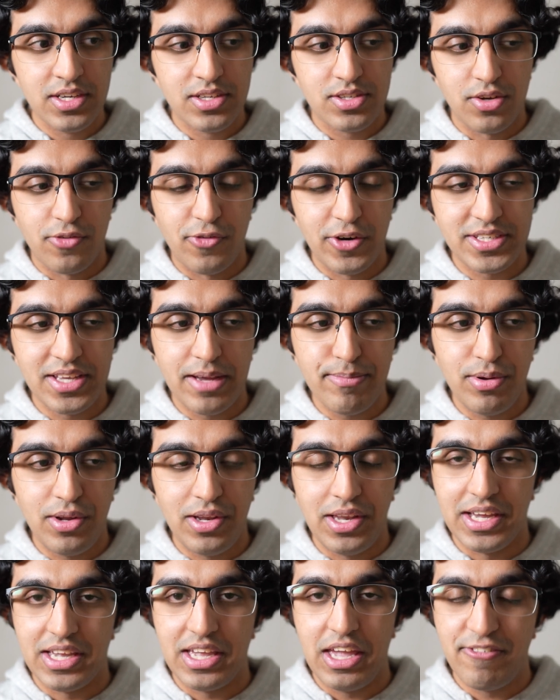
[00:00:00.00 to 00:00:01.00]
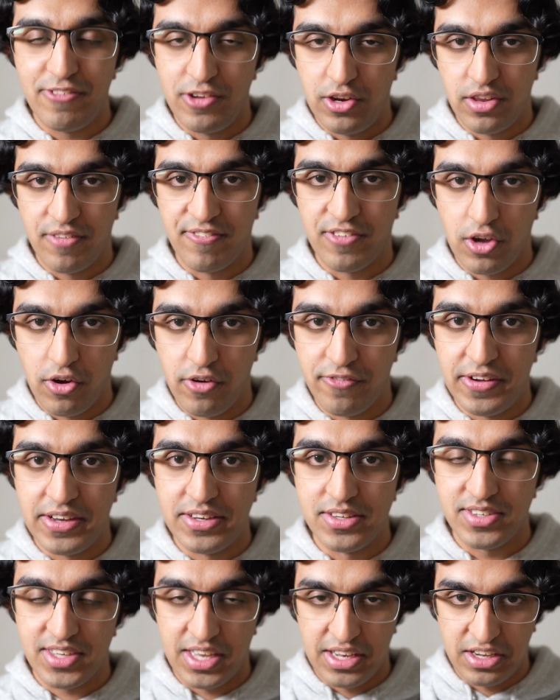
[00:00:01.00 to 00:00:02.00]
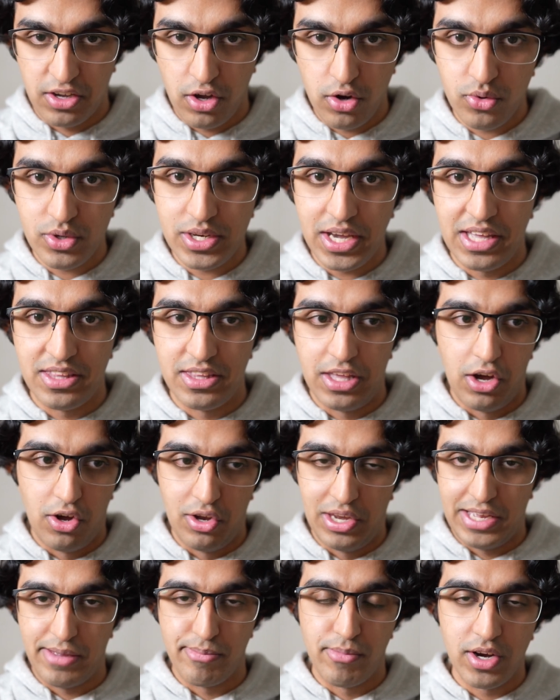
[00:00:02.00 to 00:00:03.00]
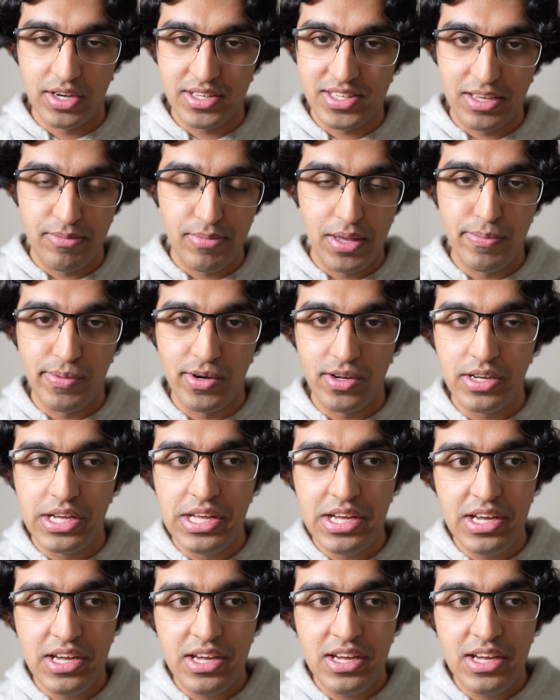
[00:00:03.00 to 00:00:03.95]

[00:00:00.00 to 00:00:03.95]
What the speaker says: So for example, like if none of the co-founders can code and they're all like marketing people,